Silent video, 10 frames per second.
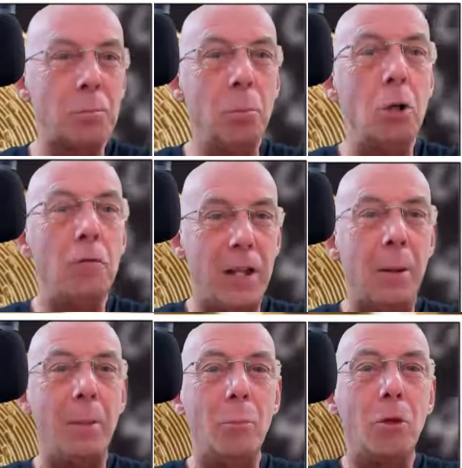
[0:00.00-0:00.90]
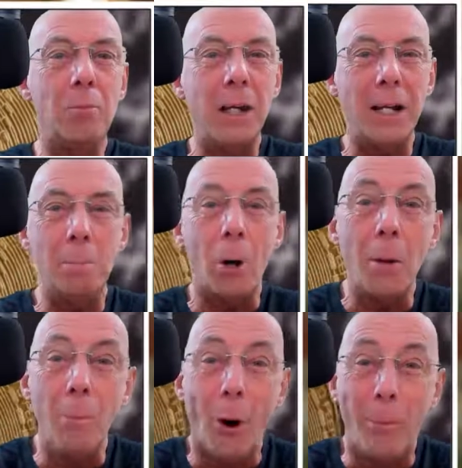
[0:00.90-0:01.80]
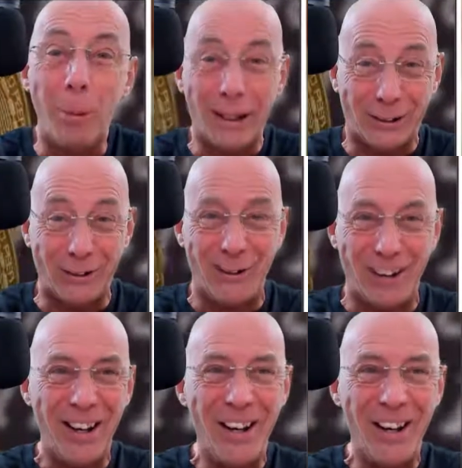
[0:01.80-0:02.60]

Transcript: move them in with me and buy more Bitcoin.